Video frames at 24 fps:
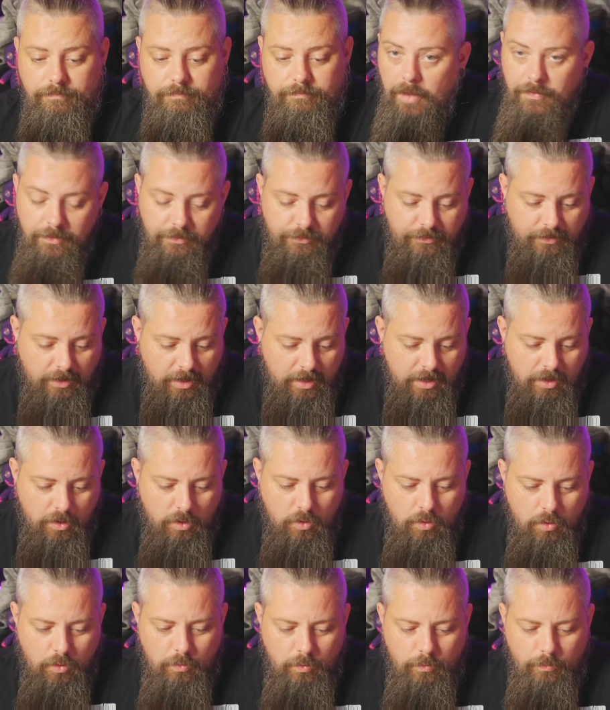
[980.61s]
And this guy
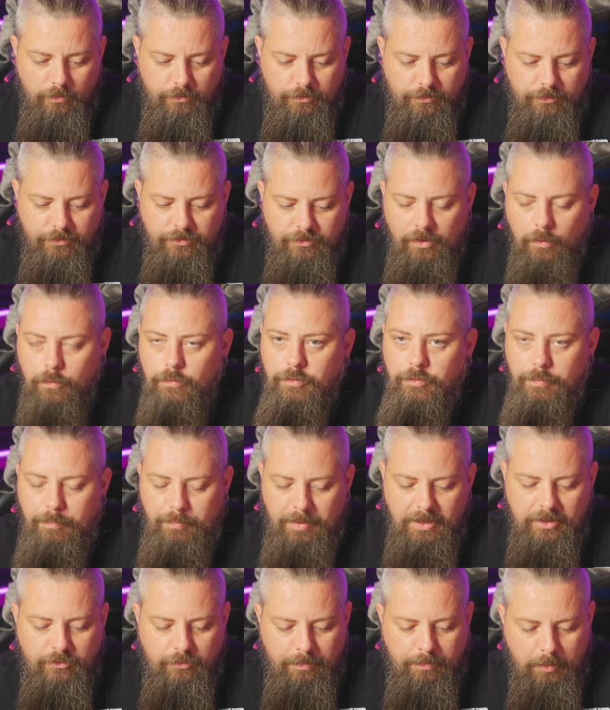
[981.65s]
owns the South
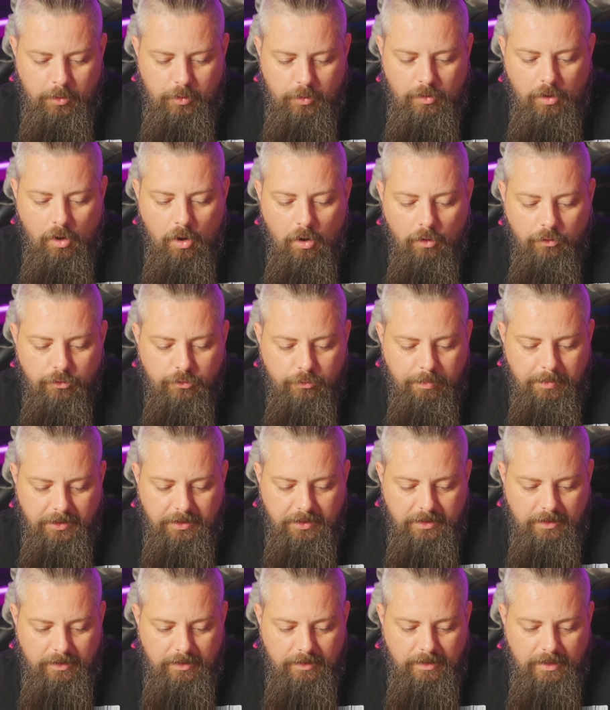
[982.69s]
Pittsburgh
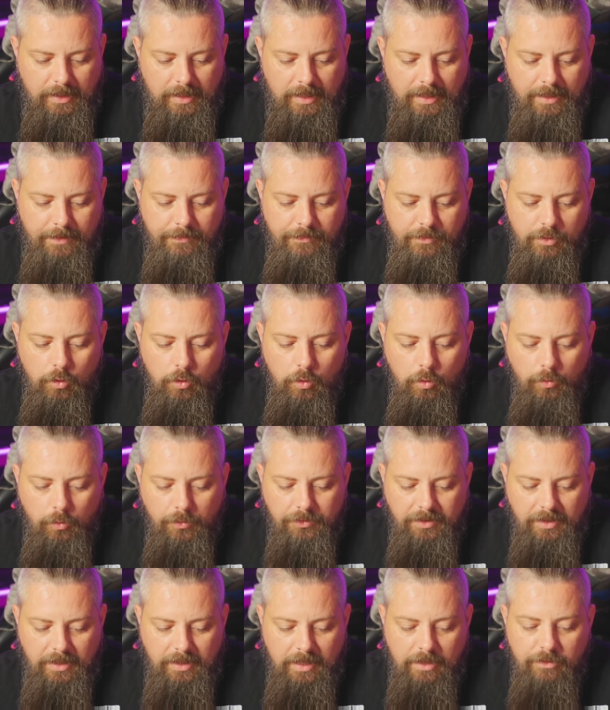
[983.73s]
Hospital and the
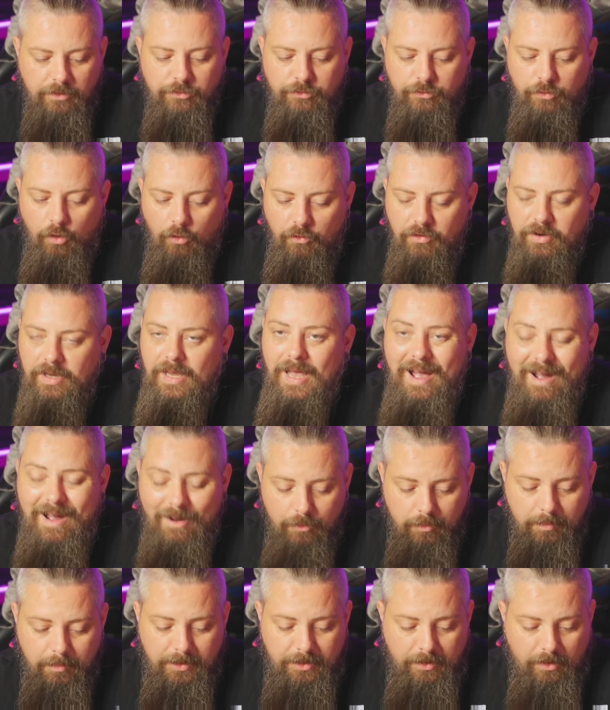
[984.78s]
old historic
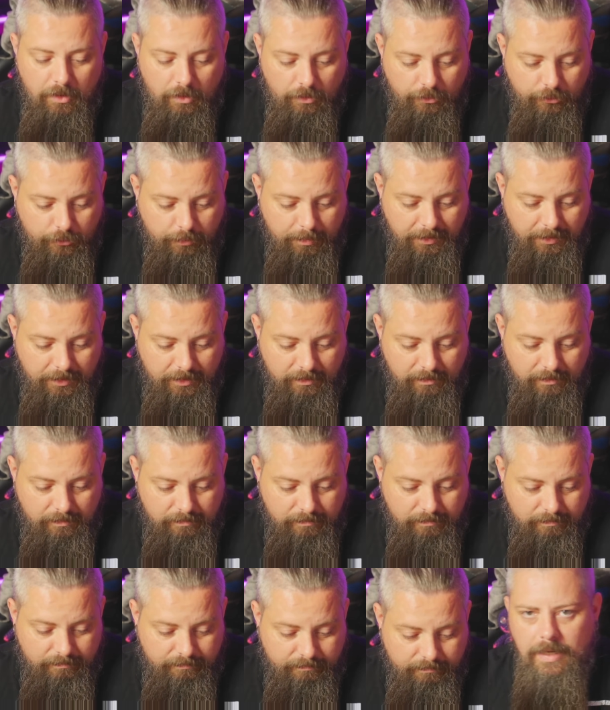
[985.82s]
Harriman Hospital.
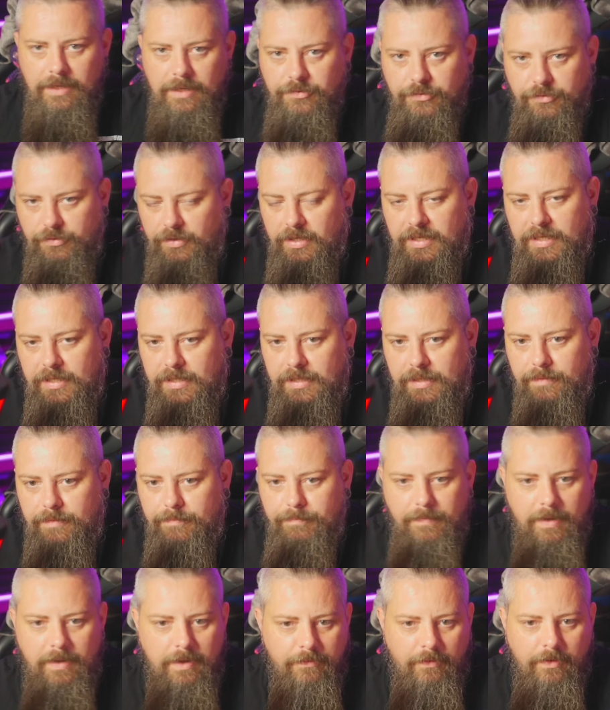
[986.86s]
Let's see
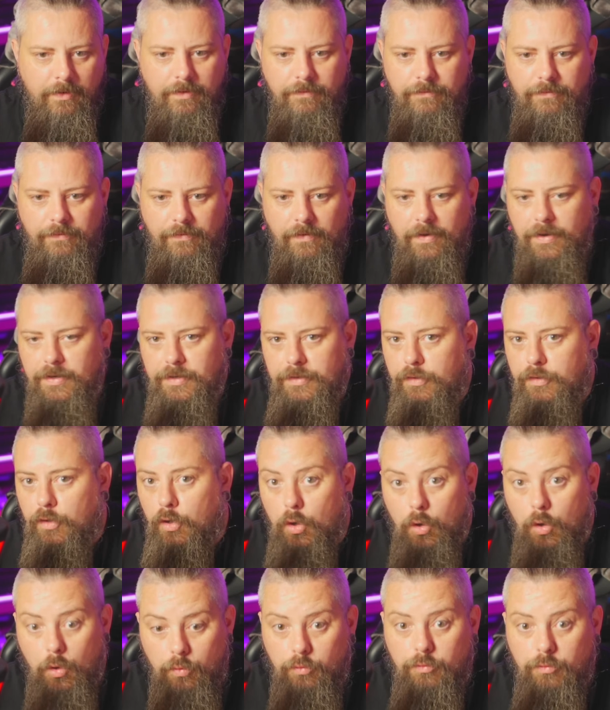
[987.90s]
if I can find
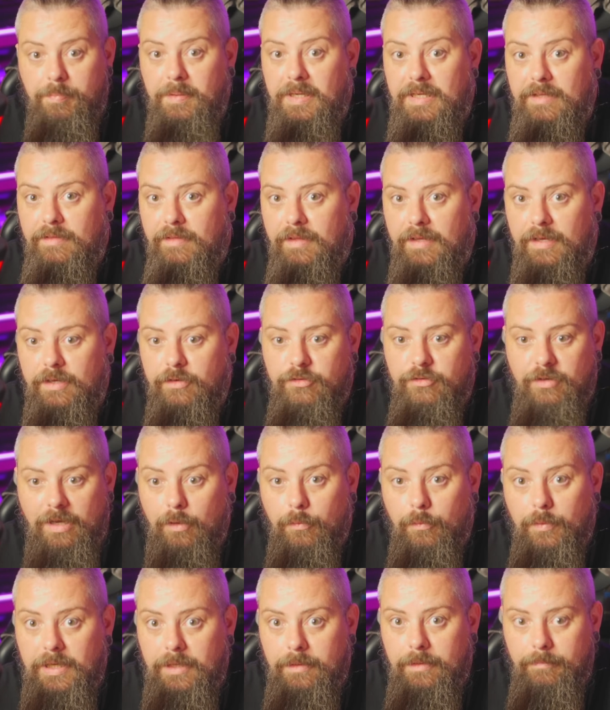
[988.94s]
who's been there,
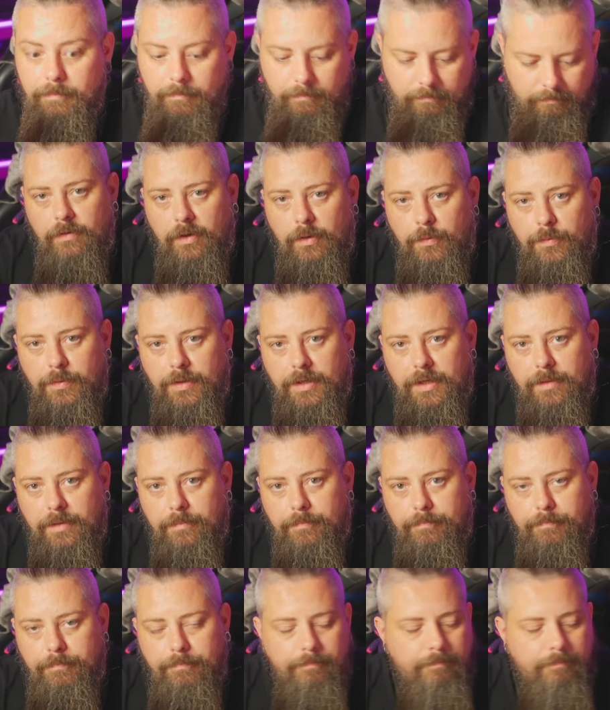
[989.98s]
shall we? Found it.